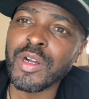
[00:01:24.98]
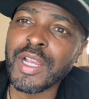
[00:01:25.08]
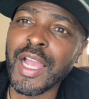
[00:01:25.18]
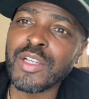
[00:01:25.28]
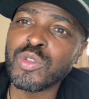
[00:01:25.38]

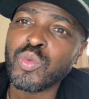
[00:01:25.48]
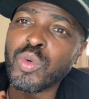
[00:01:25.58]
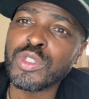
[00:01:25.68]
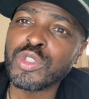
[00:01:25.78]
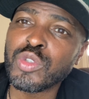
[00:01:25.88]
guys who
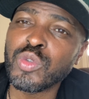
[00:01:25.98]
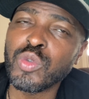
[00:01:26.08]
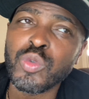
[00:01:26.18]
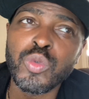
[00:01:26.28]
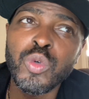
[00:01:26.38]
went to
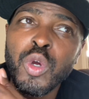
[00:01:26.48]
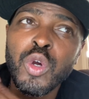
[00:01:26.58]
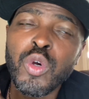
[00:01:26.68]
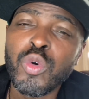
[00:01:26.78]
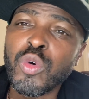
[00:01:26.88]
school,
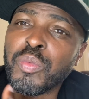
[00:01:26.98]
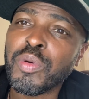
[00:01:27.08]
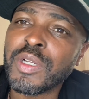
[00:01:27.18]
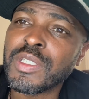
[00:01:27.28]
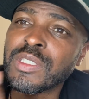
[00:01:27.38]
who are
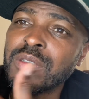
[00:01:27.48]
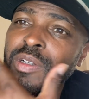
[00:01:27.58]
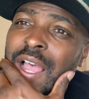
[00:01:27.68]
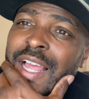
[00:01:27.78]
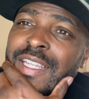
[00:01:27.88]
pretty
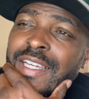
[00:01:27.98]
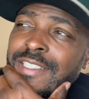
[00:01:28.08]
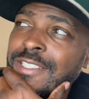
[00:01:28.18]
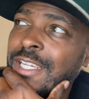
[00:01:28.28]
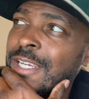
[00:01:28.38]
highly
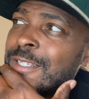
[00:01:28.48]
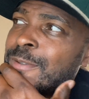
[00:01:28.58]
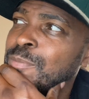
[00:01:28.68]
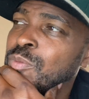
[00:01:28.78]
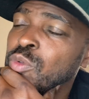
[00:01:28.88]

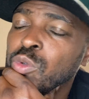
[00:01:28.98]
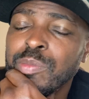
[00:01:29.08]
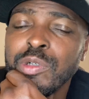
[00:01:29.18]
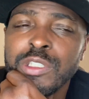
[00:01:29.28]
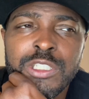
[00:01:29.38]
educated,
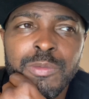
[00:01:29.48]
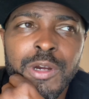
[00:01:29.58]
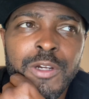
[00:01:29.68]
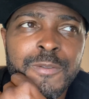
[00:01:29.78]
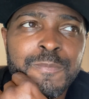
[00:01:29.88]
pretty
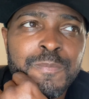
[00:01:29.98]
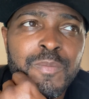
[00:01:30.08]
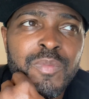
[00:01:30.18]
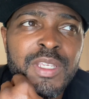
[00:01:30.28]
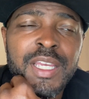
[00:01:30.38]
smart,
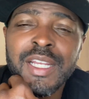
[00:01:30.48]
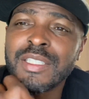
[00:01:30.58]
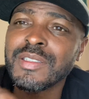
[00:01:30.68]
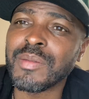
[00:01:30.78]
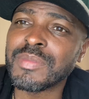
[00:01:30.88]
and
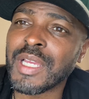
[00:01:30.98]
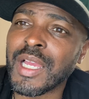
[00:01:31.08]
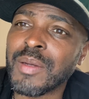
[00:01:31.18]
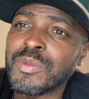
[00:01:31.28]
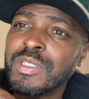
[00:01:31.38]
at some
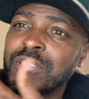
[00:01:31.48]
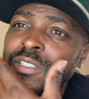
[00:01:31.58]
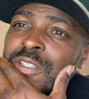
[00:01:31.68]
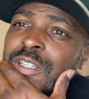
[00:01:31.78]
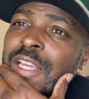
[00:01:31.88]
time was
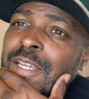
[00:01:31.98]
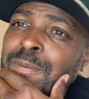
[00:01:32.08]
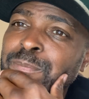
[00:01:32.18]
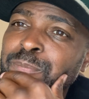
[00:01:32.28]
considered lame.